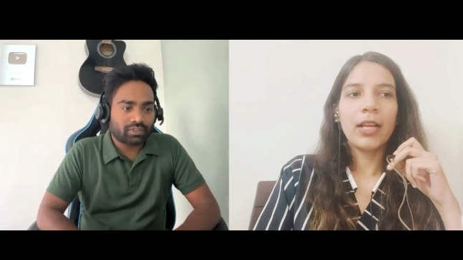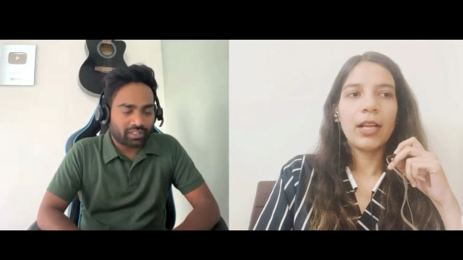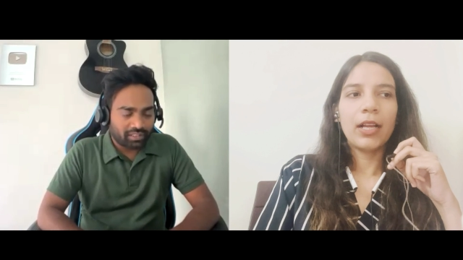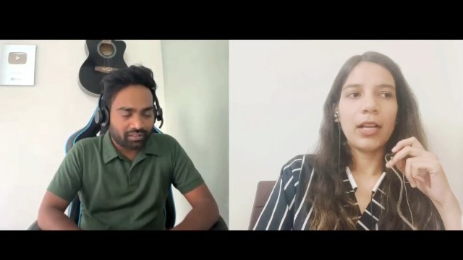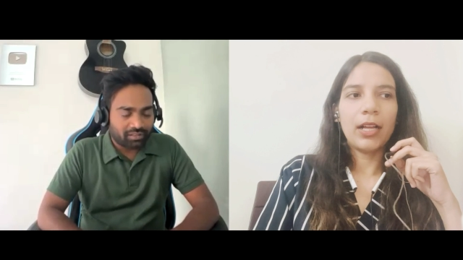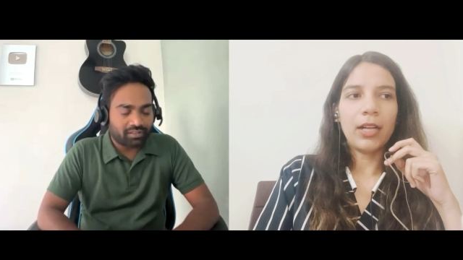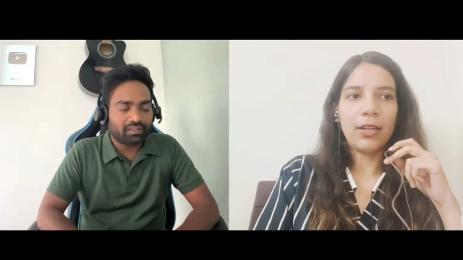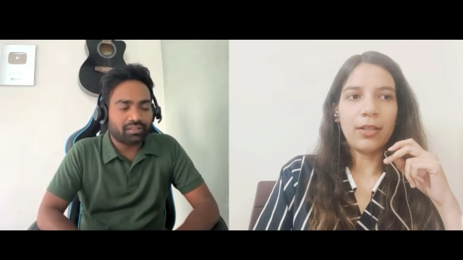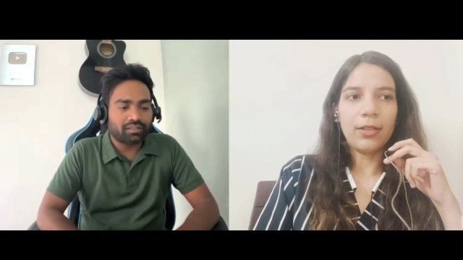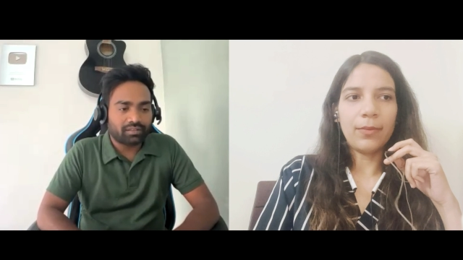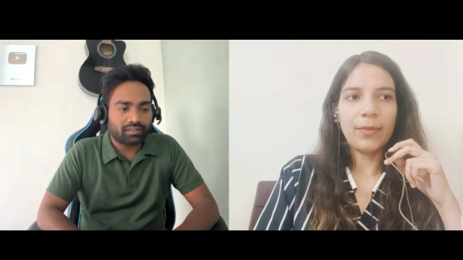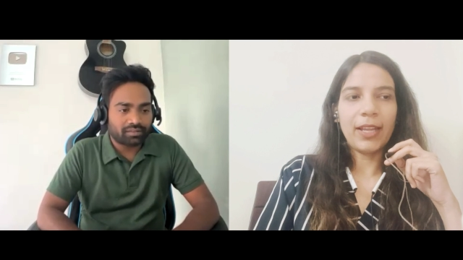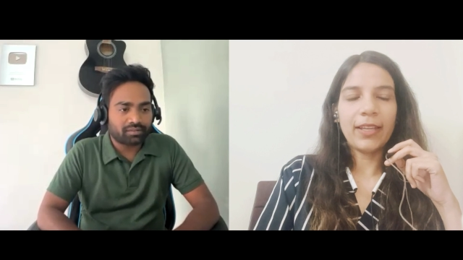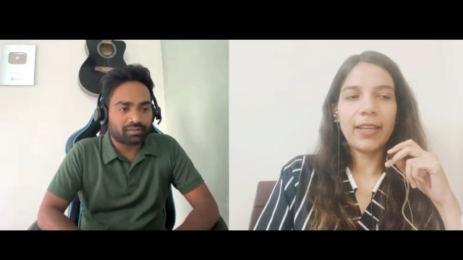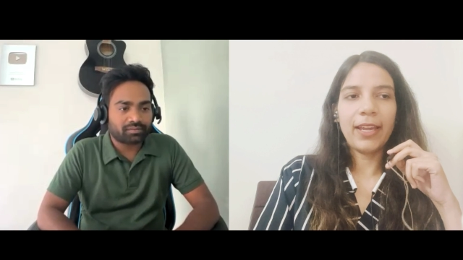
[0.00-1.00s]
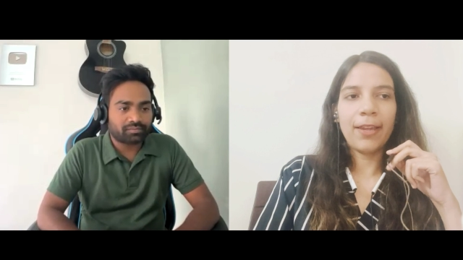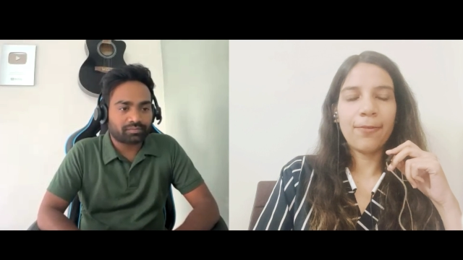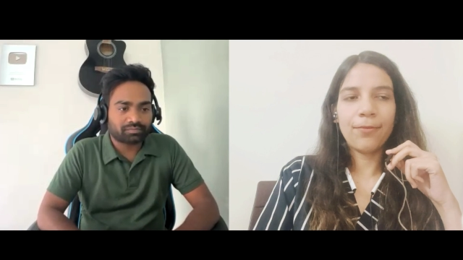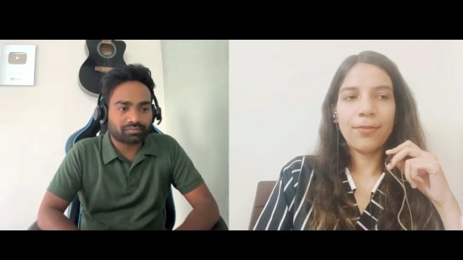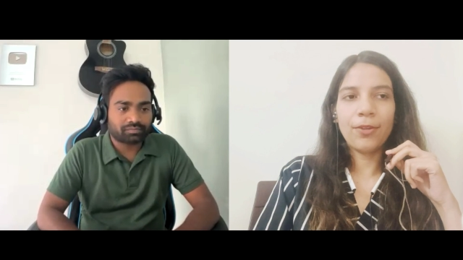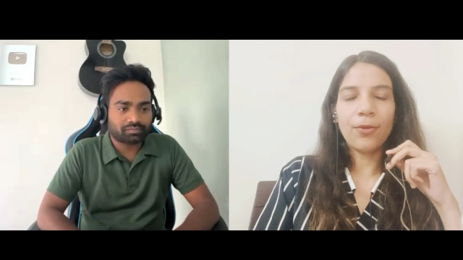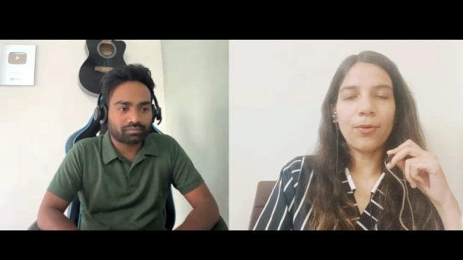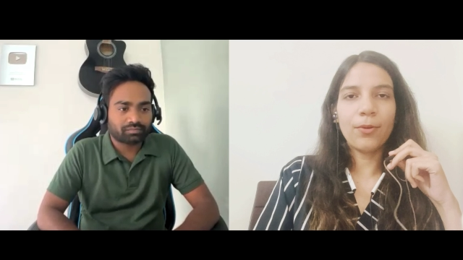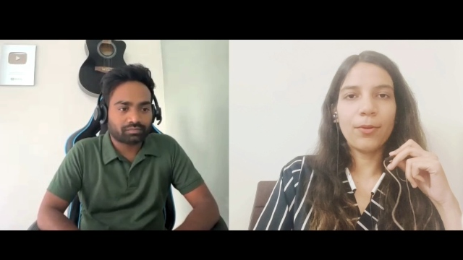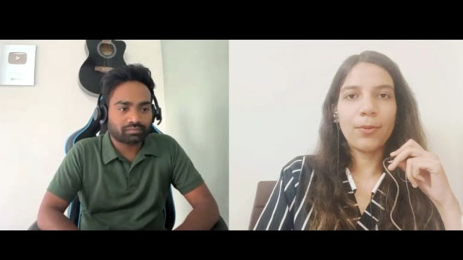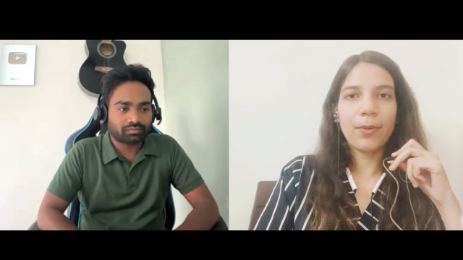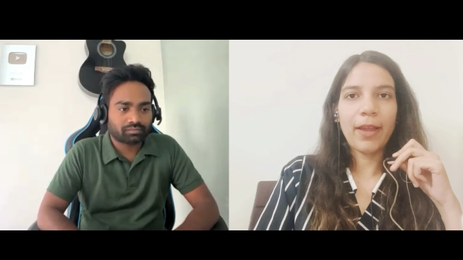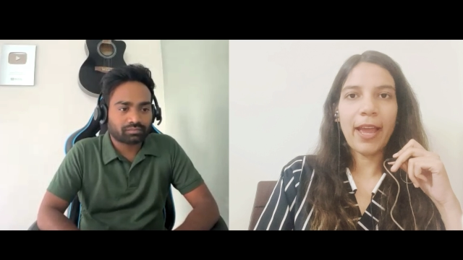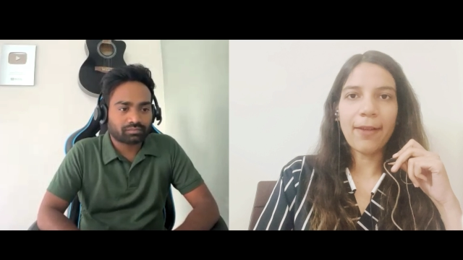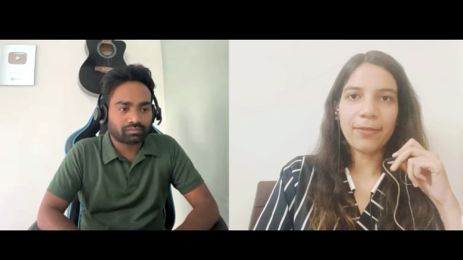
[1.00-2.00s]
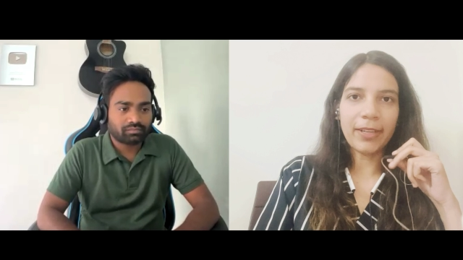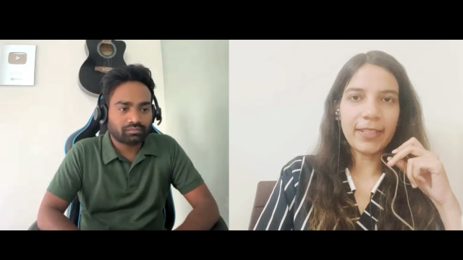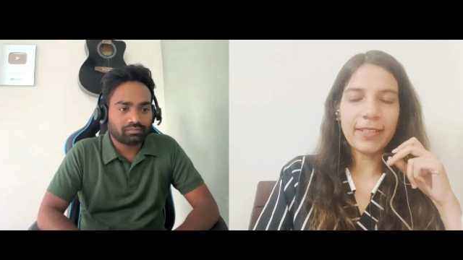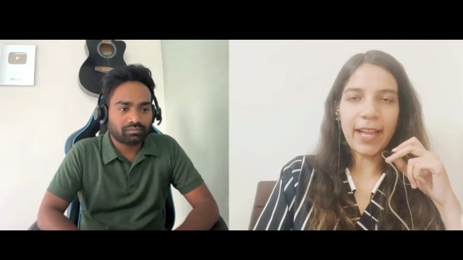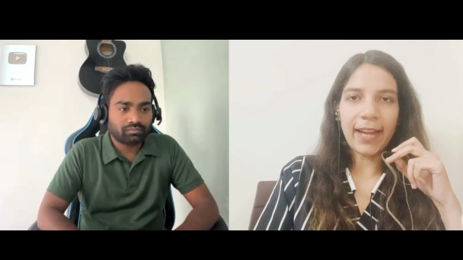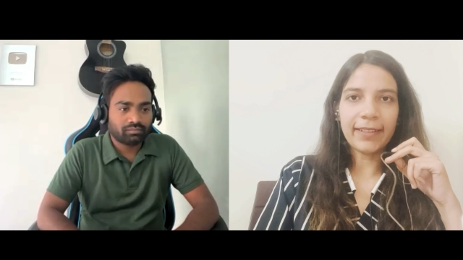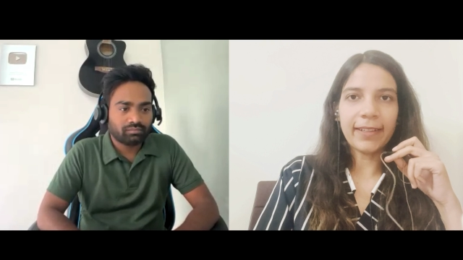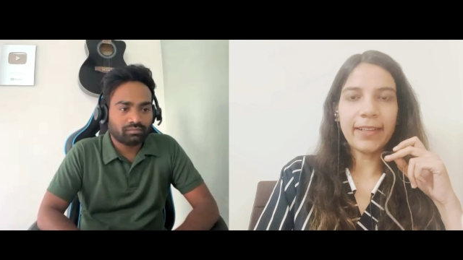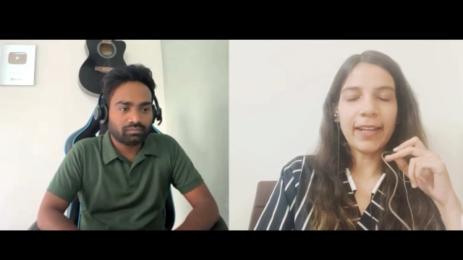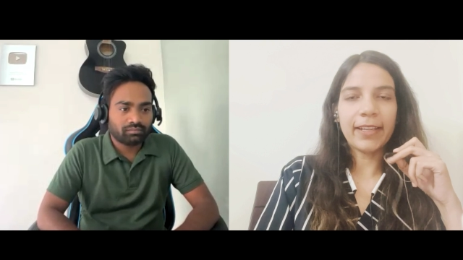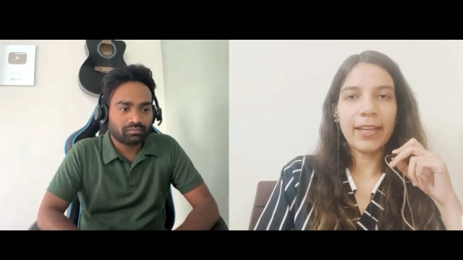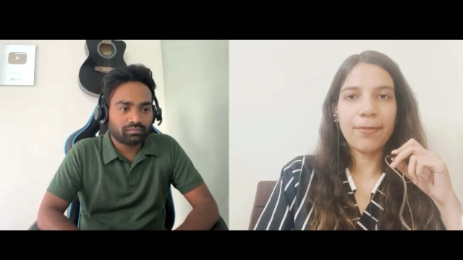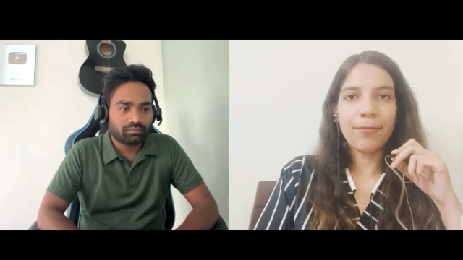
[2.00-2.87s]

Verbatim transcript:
Speaker 1: Okay. Um, like, if you have decided, like, if